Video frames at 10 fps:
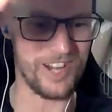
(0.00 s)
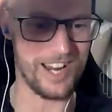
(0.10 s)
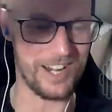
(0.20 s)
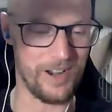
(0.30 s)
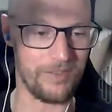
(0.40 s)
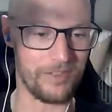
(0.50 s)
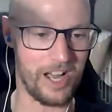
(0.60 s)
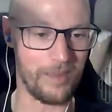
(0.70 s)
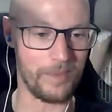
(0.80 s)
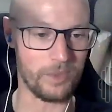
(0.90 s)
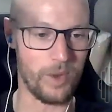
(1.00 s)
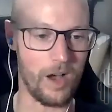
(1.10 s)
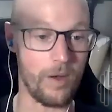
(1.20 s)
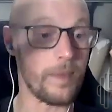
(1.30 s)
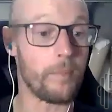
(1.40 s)
trajectory over time as
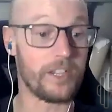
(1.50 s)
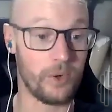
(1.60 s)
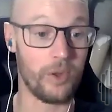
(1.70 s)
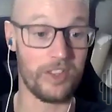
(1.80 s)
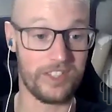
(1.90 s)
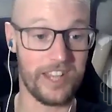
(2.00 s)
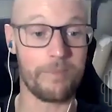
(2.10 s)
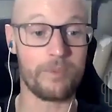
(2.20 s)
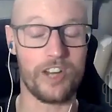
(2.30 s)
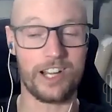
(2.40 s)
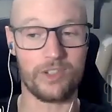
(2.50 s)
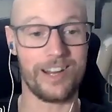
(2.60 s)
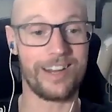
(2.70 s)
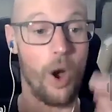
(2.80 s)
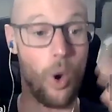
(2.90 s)
well, I mean, we saw the same
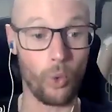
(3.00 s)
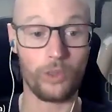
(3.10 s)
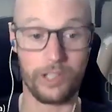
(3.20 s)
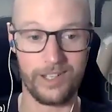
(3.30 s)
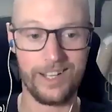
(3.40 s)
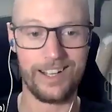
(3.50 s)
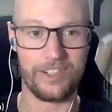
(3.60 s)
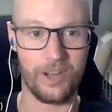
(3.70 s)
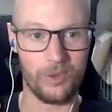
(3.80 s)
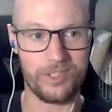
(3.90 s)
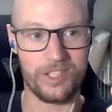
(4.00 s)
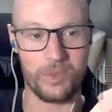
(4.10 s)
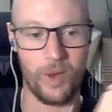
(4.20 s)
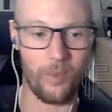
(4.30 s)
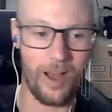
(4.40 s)
trajectory in older adults
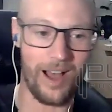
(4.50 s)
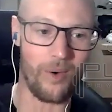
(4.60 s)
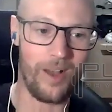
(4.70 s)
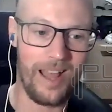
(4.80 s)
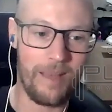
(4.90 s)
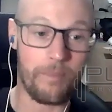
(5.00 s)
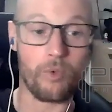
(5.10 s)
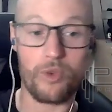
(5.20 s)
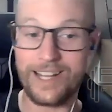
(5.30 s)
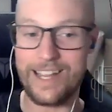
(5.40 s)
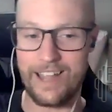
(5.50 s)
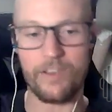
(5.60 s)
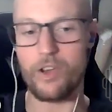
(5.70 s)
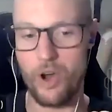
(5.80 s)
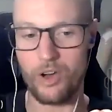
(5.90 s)
as well. But really,
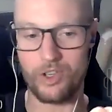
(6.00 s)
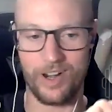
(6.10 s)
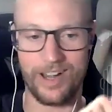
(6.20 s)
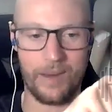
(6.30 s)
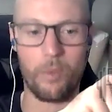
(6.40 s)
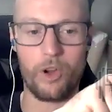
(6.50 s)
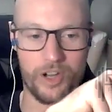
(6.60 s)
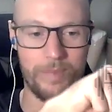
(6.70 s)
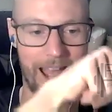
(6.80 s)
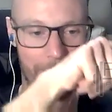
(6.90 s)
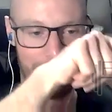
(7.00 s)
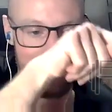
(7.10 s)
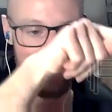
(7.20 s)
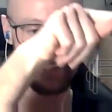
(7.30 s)
if you're not training, what should be happening